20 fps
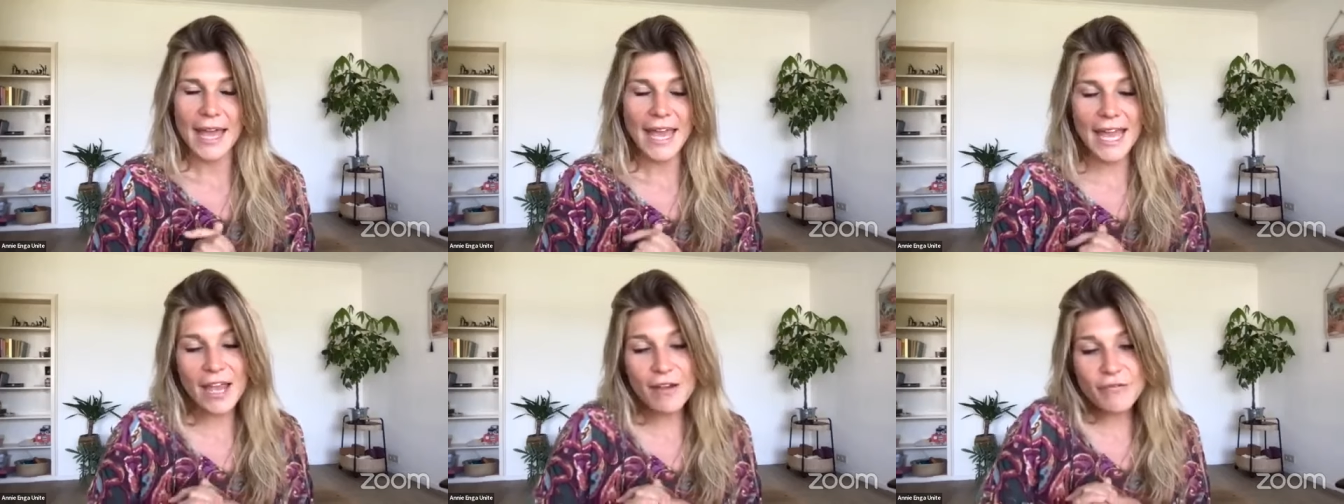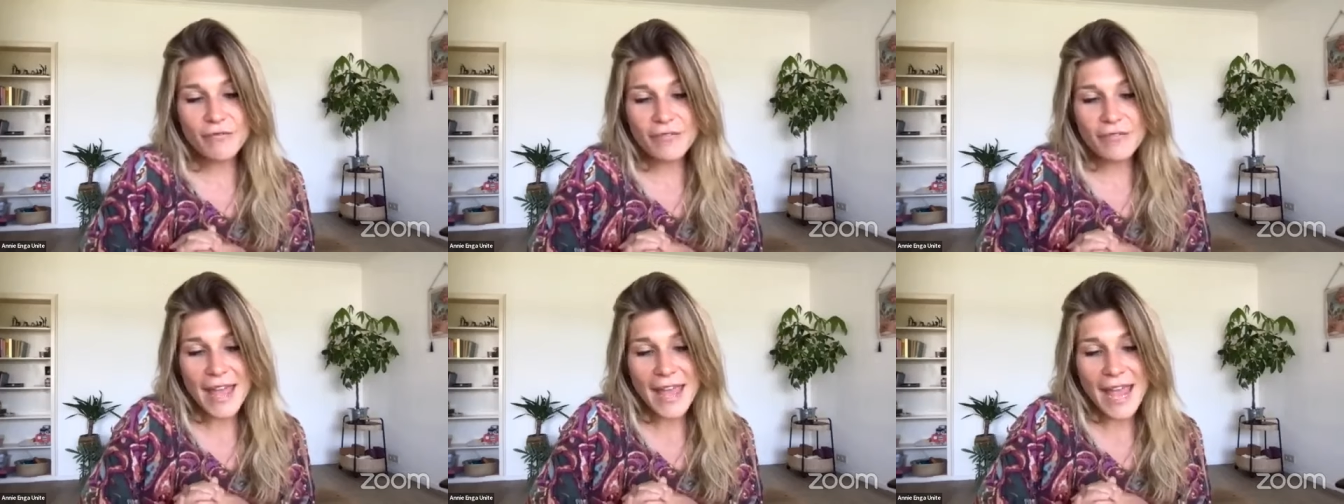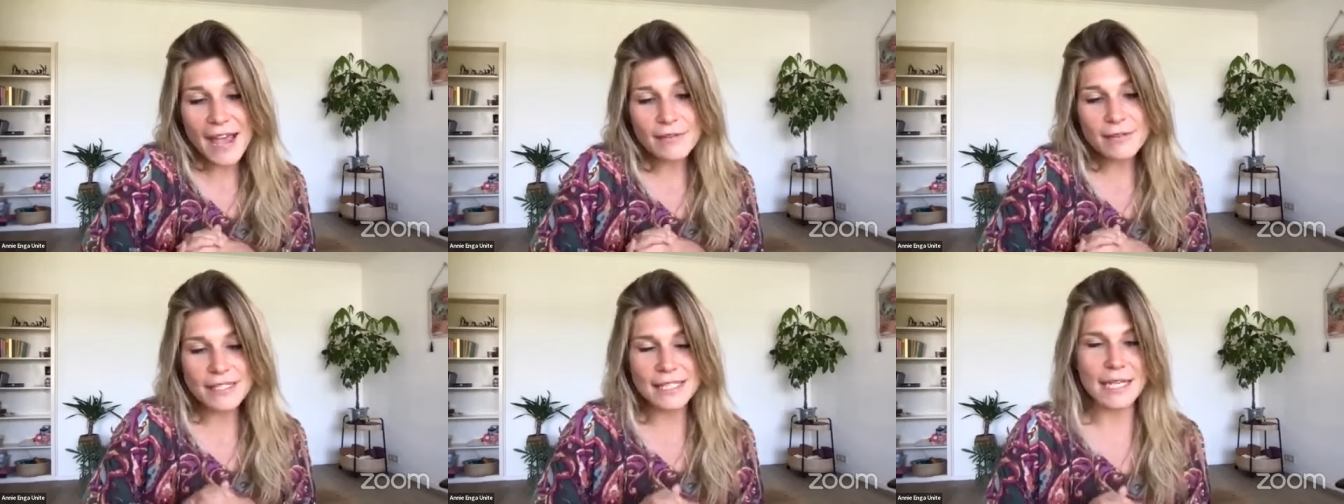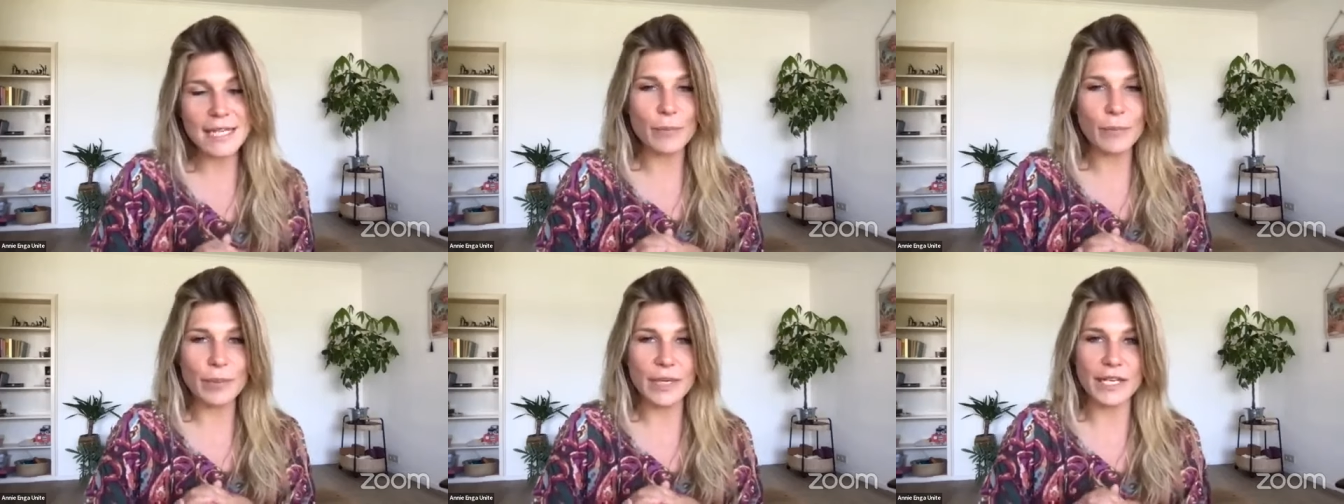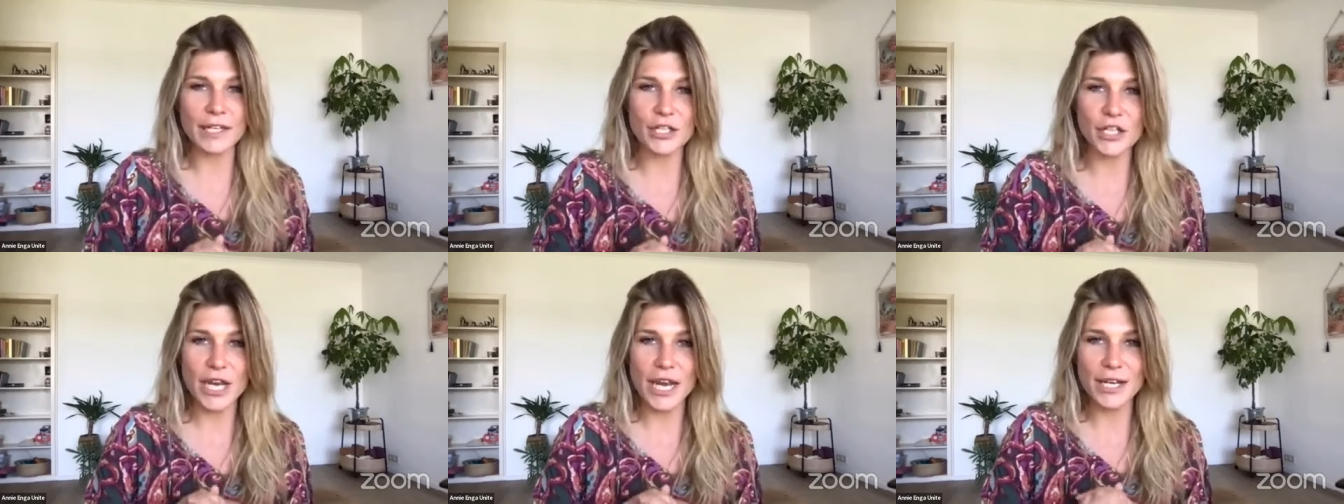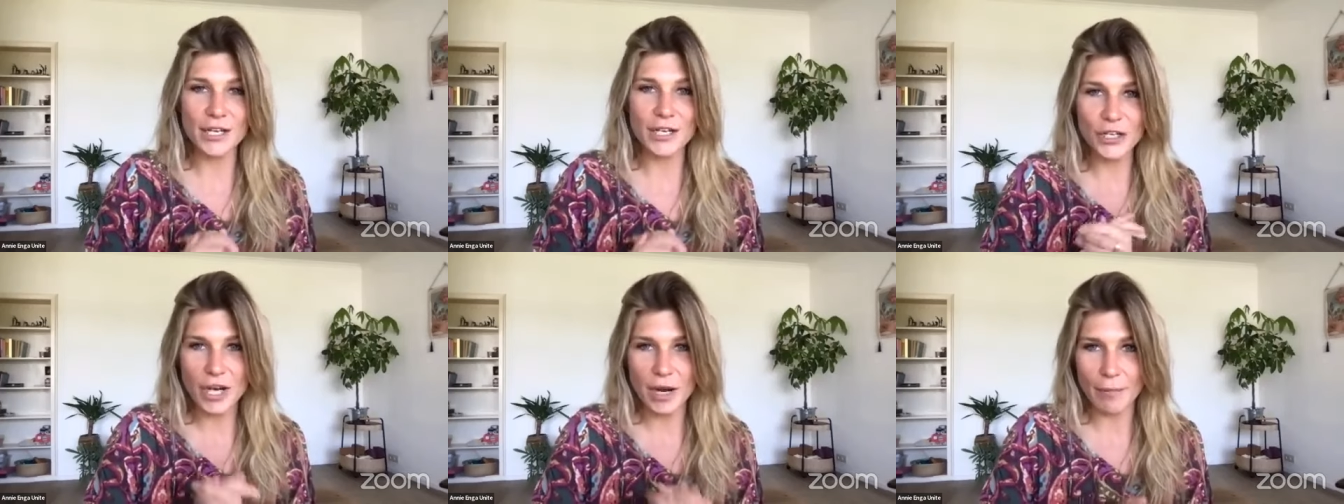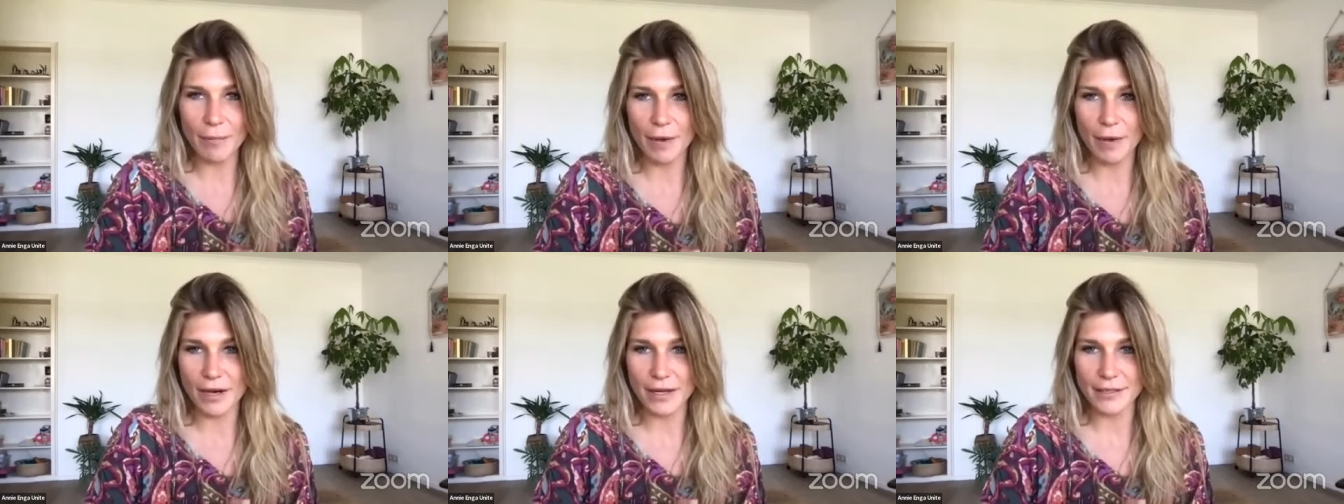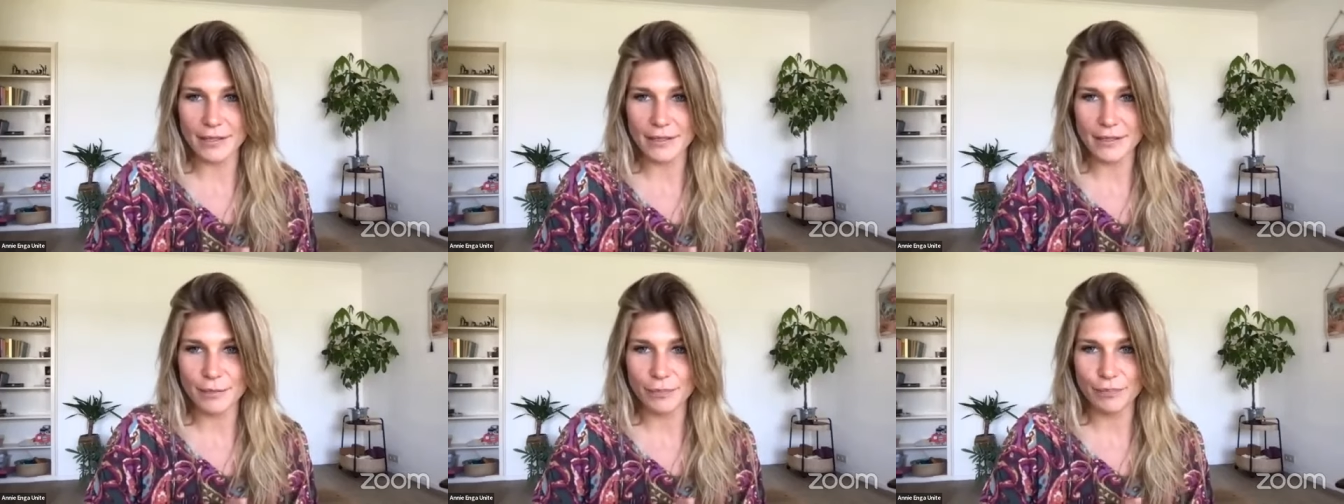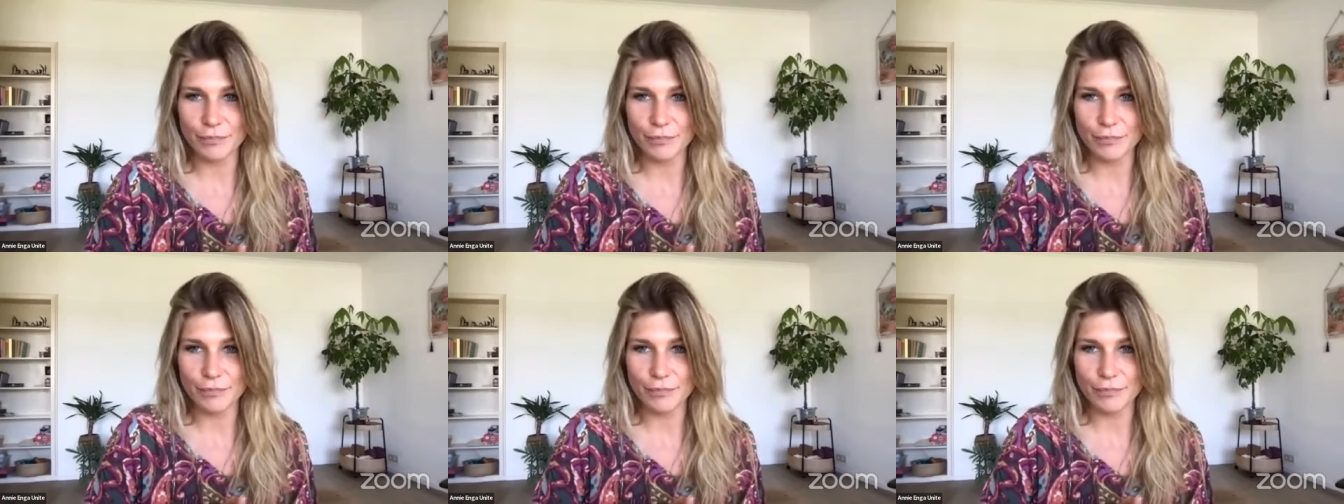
If they have simply changed their mind,